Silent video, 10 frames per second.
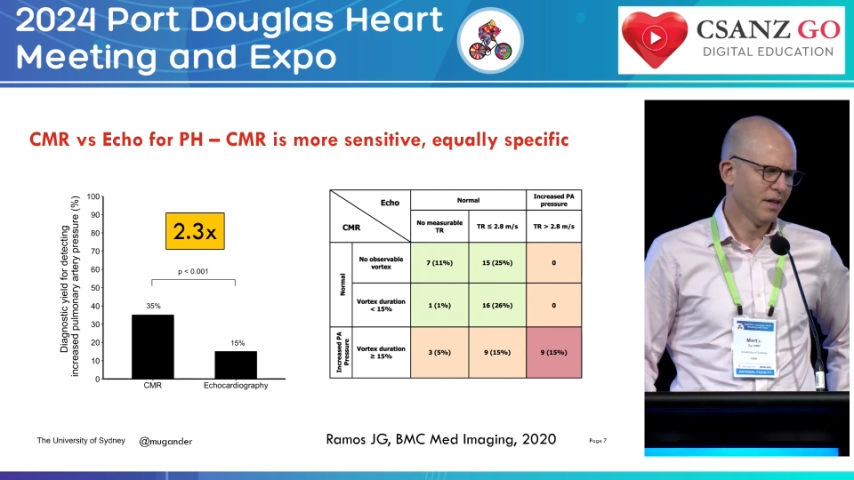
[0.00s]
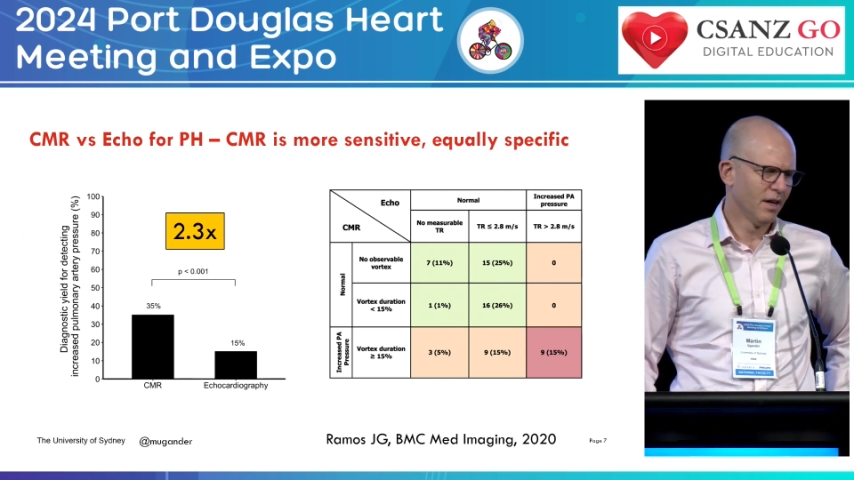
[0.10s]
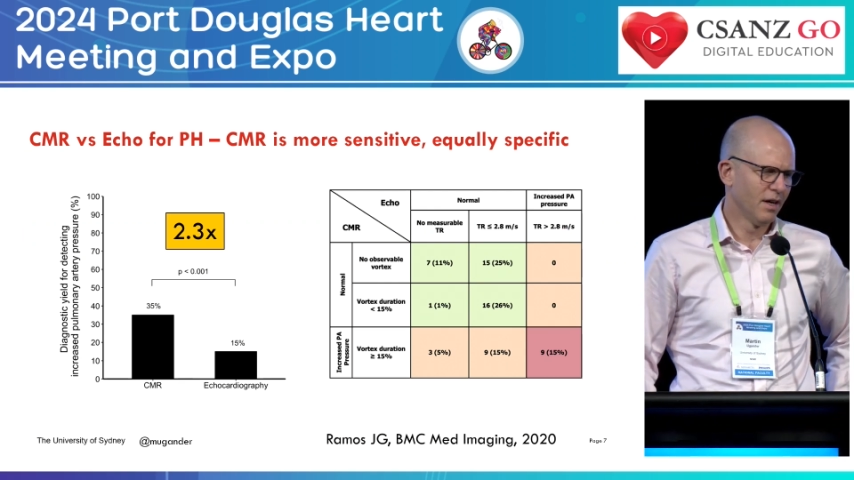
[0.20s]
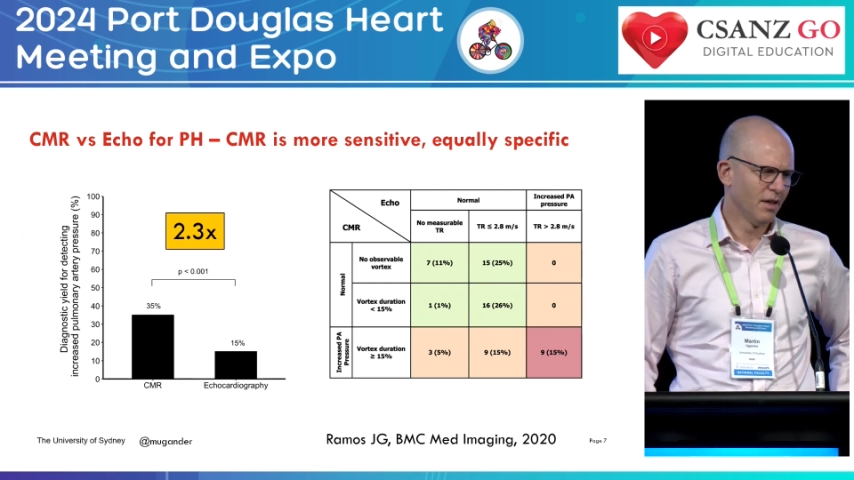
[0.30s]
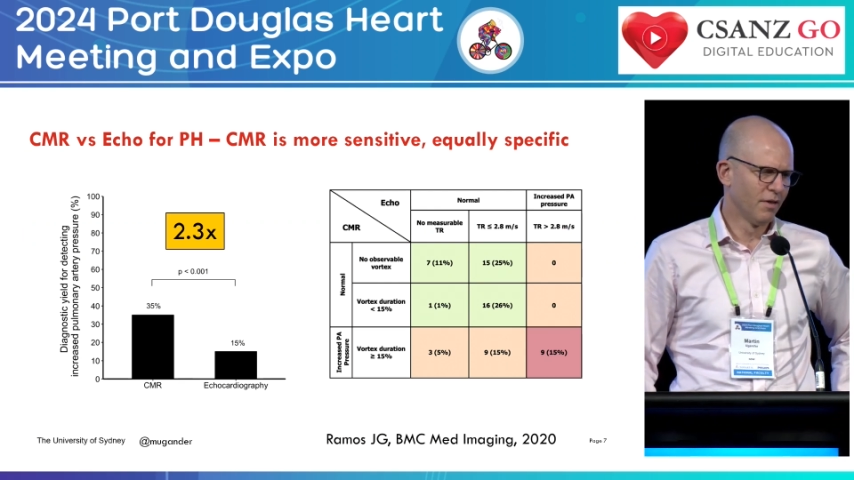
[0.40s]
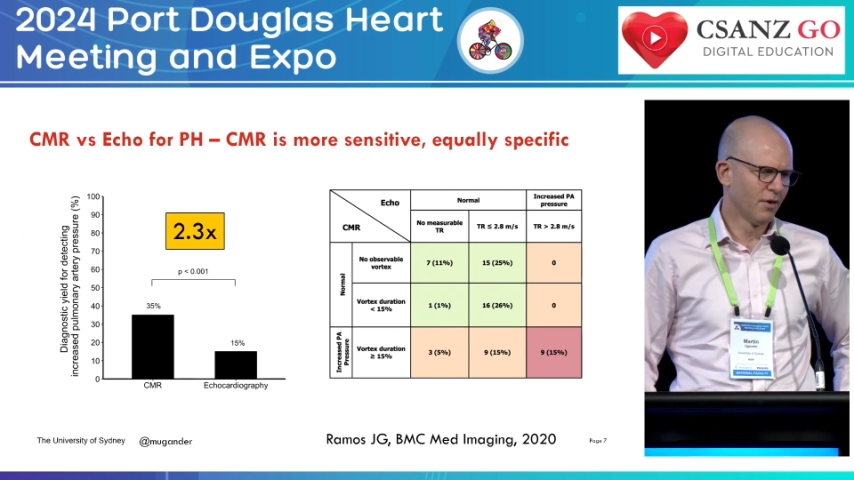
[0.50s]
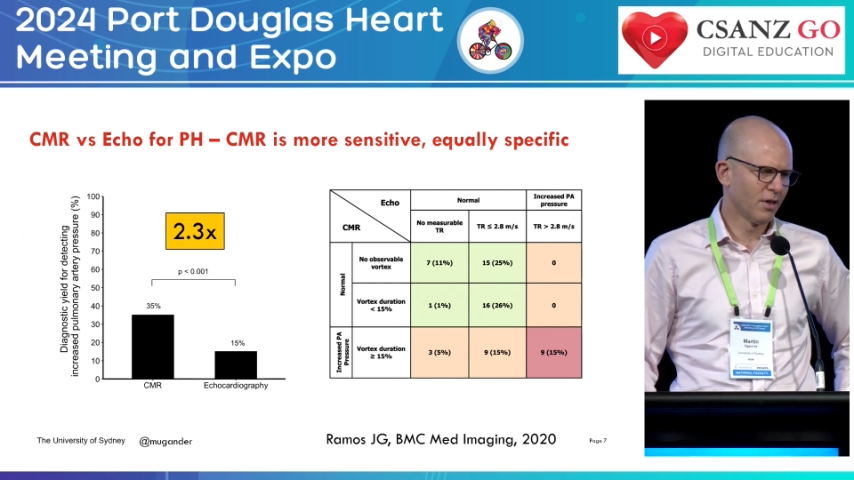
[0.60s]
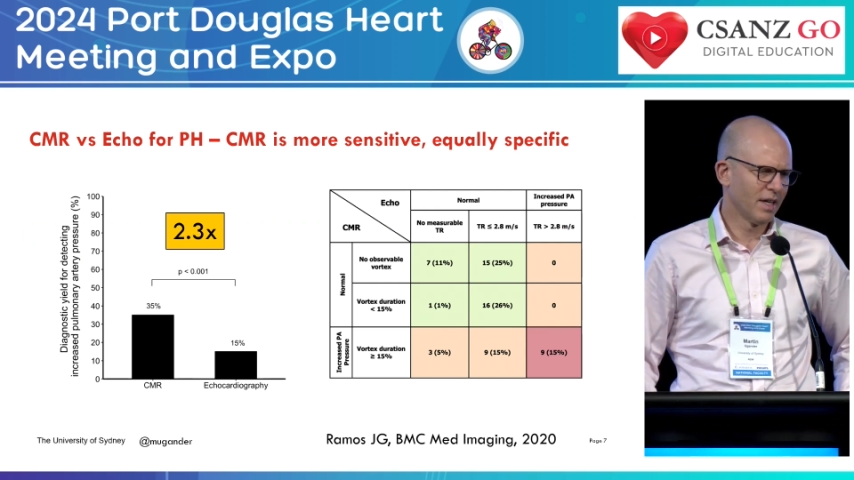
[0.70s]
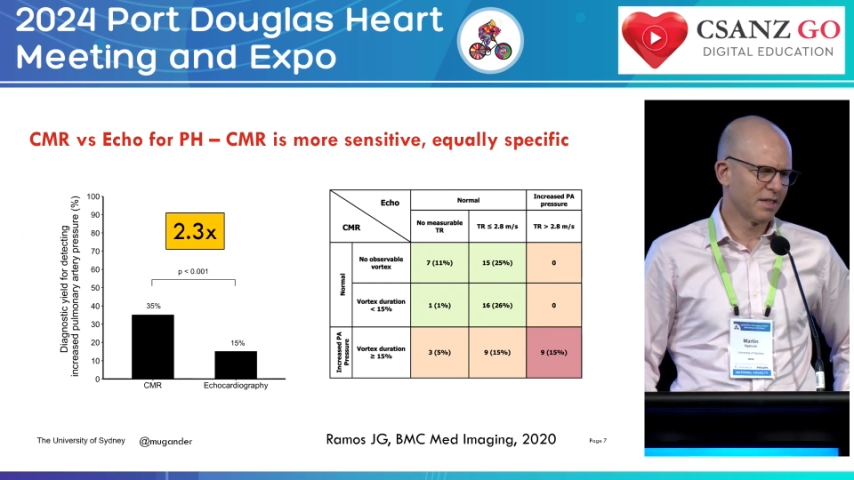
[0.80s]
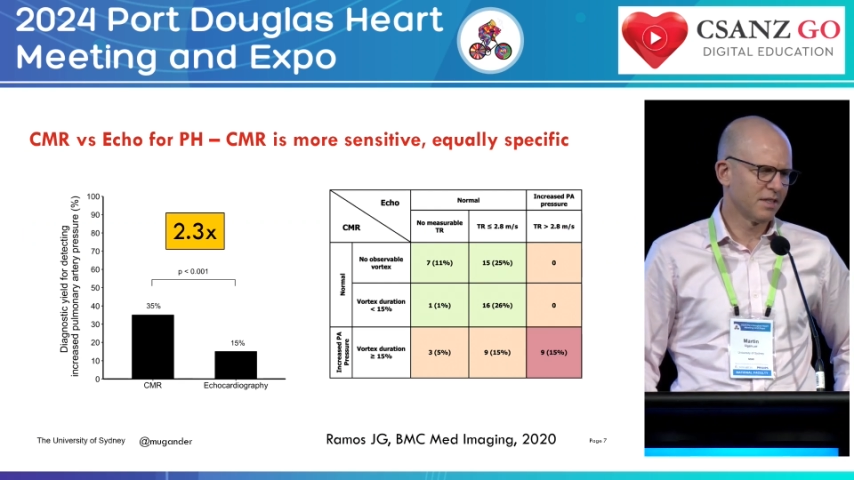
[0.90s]
the
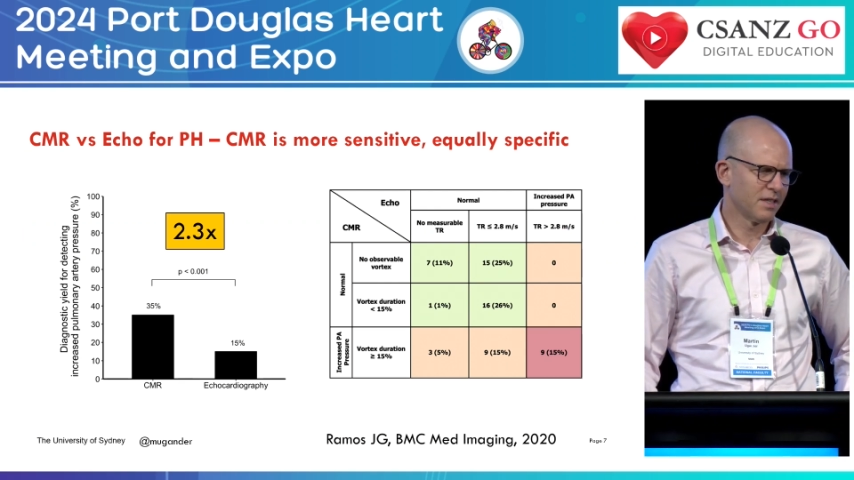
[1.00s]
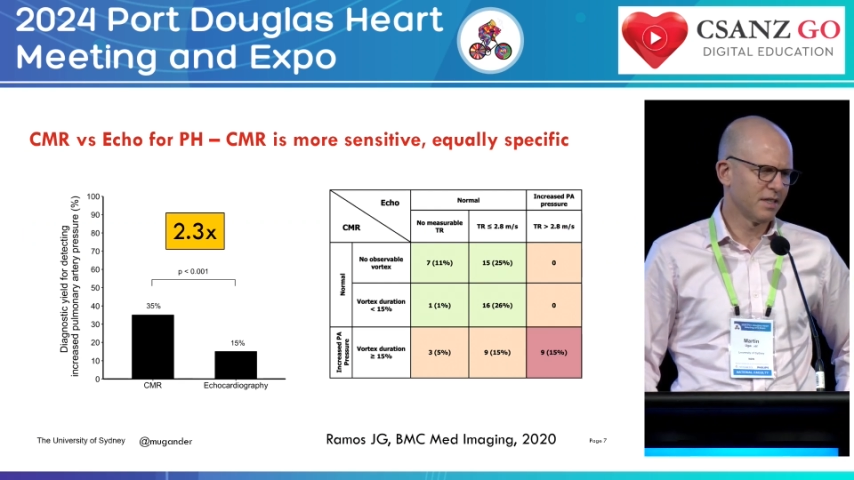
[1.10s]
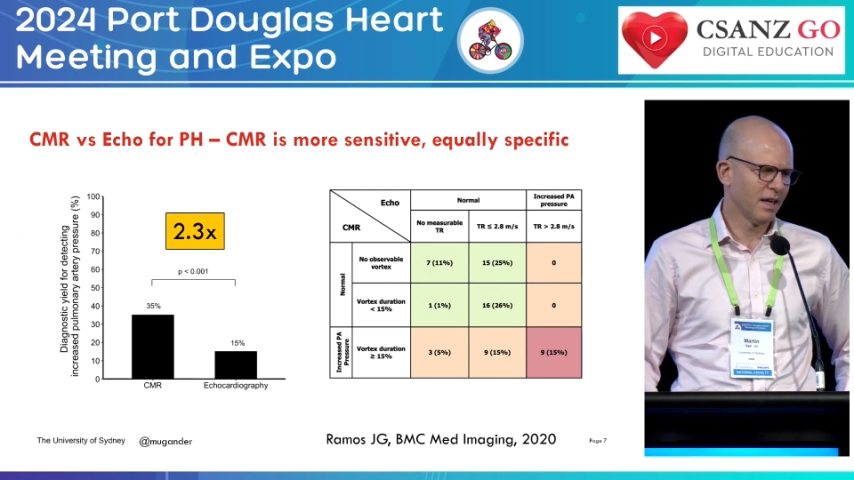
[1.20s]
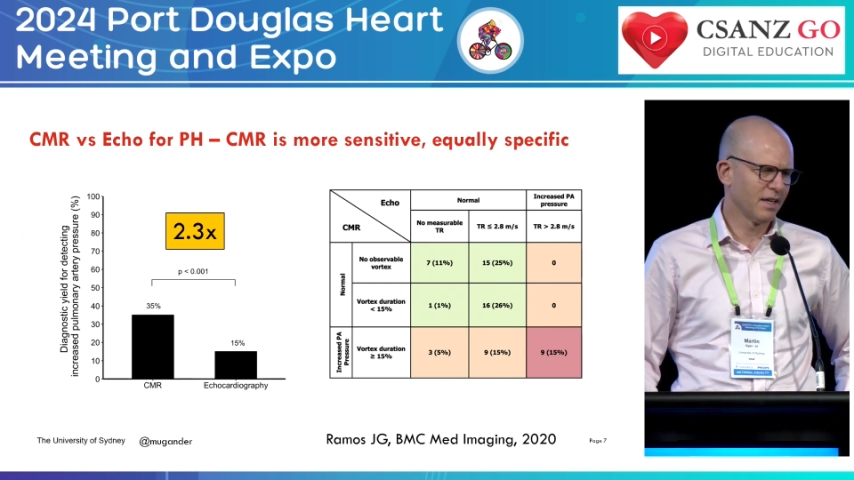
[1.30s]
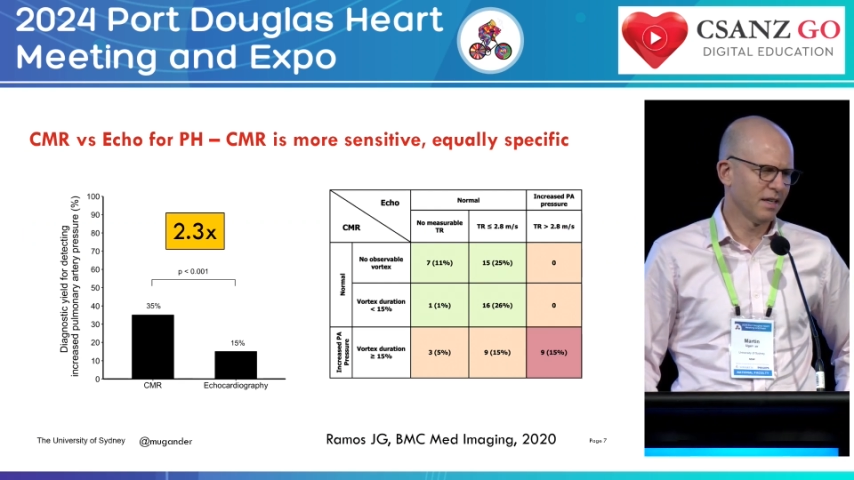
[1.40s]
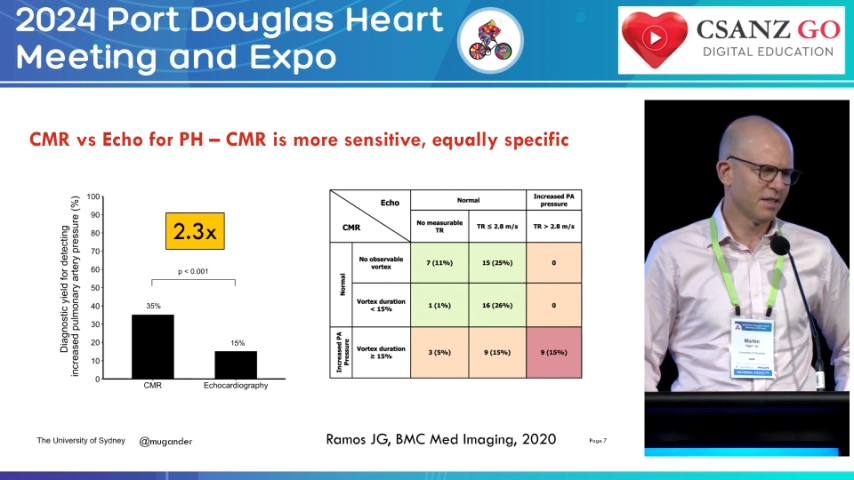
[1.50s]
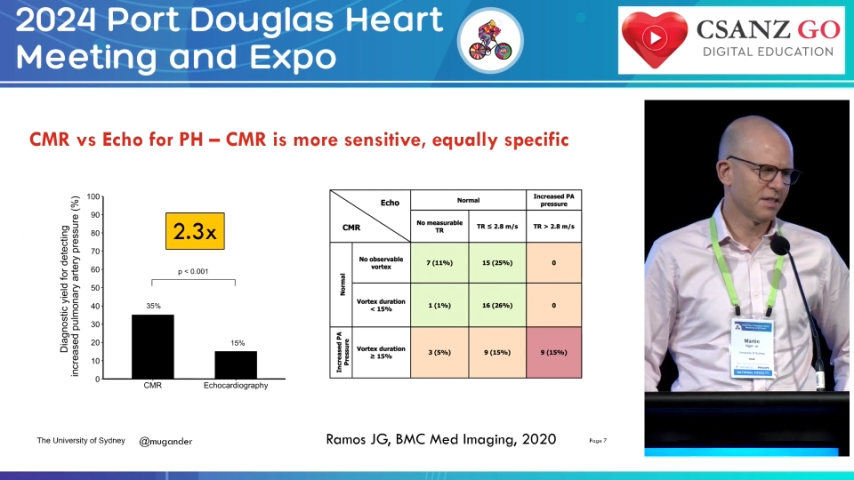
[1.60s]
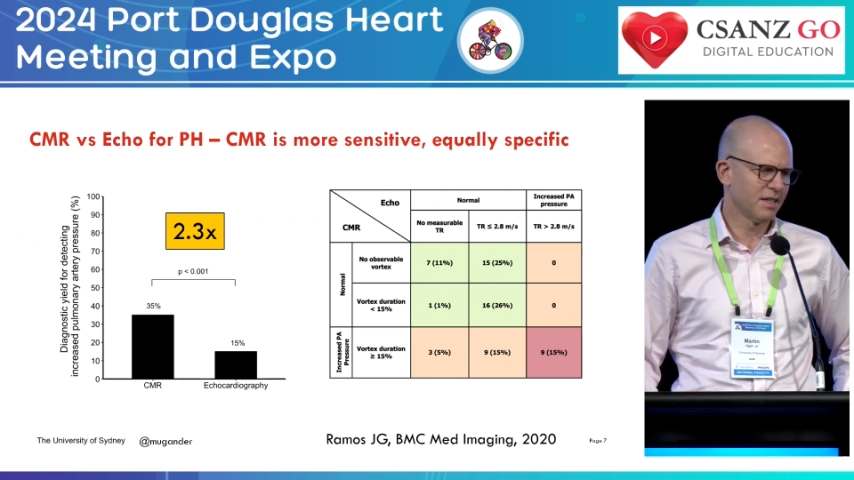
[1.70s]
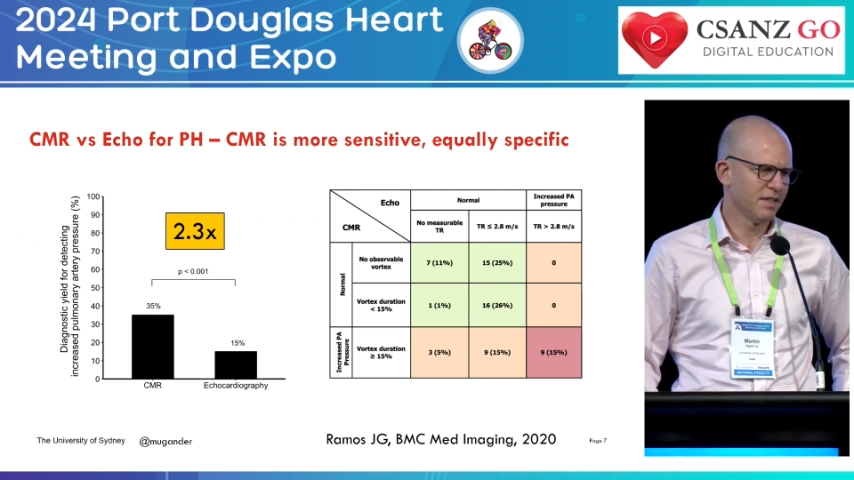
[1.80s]
vertical axis says diagnostic